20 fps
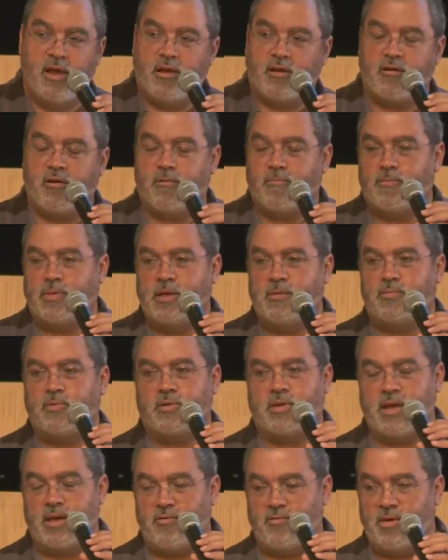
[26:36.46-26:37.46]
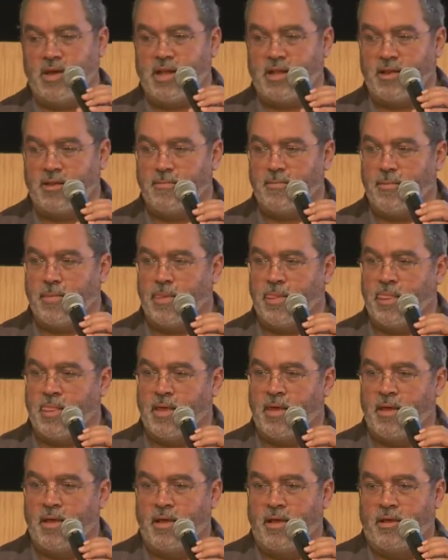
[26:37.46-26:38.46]
called "People Get Ready,"
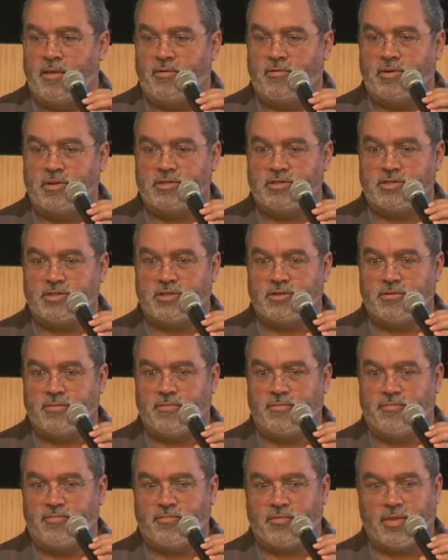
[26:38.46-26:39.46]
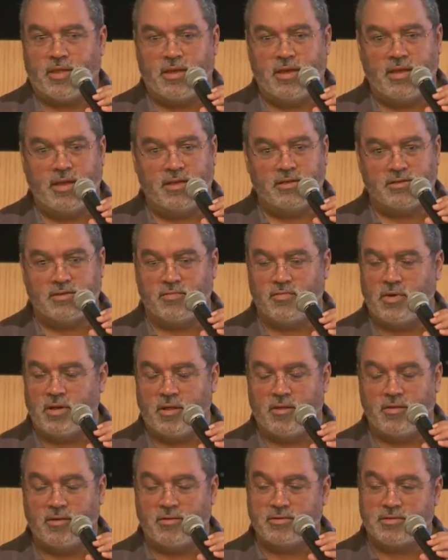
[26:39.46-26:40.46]
which is
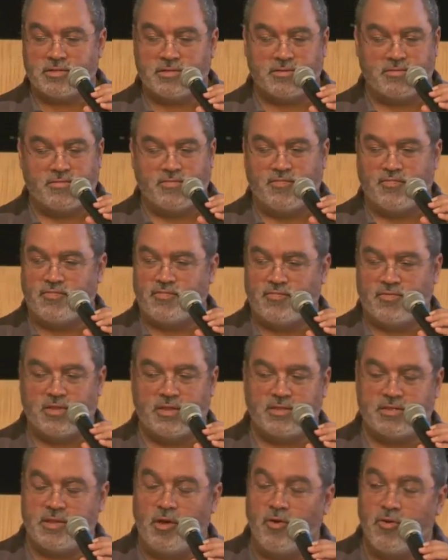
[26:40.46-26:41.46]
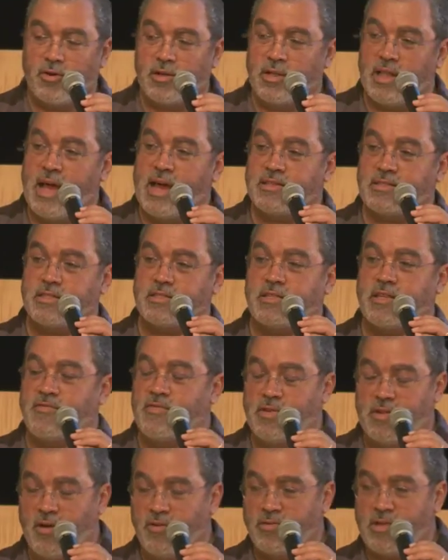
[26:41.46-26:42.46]
one of those soul classics. If
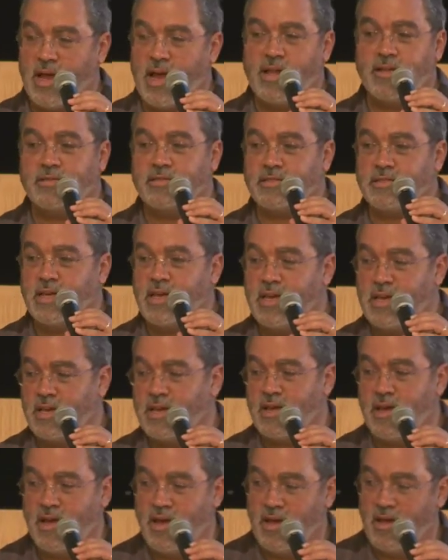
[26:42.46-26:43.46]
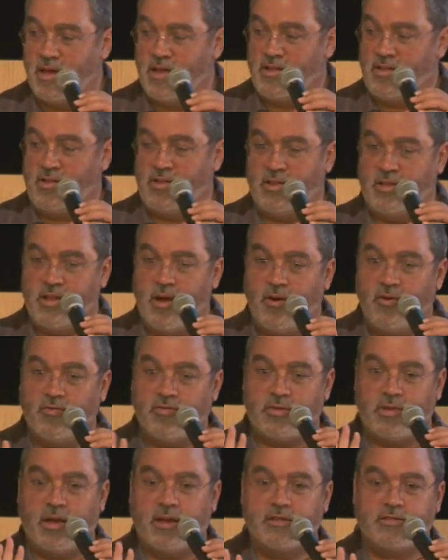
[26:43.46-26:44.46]
you don't know how to sing,
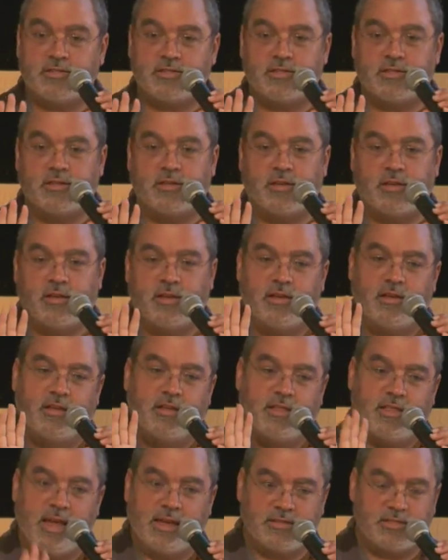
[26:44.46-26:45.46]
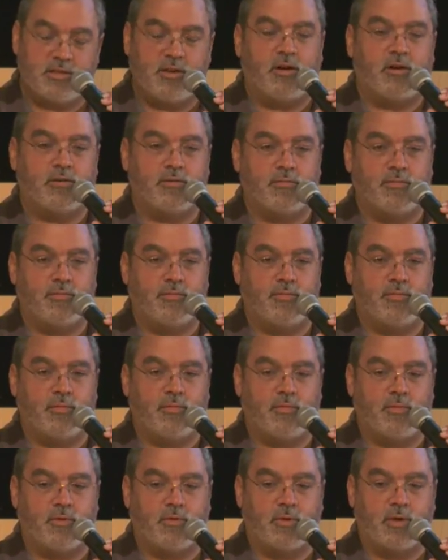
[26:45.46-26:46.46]
don't touch that song.
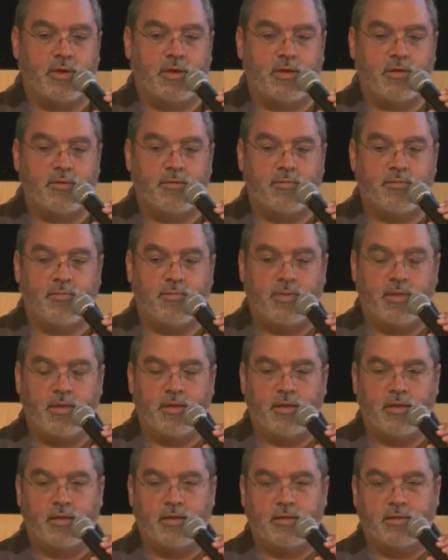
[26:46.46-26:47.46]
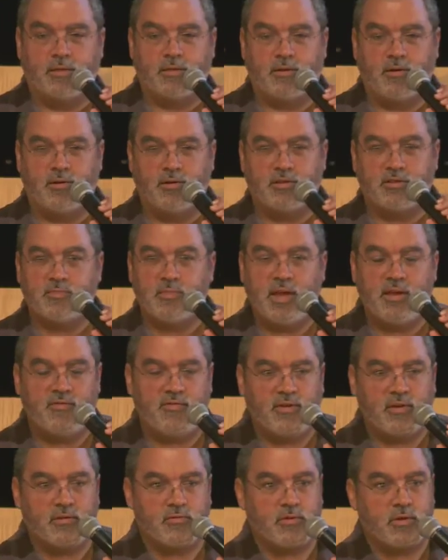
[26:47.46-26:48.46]
Okay? Curtis
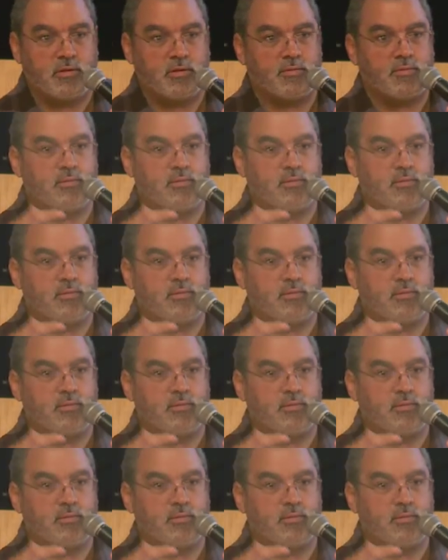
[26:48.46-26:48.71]
Mayfield, one of the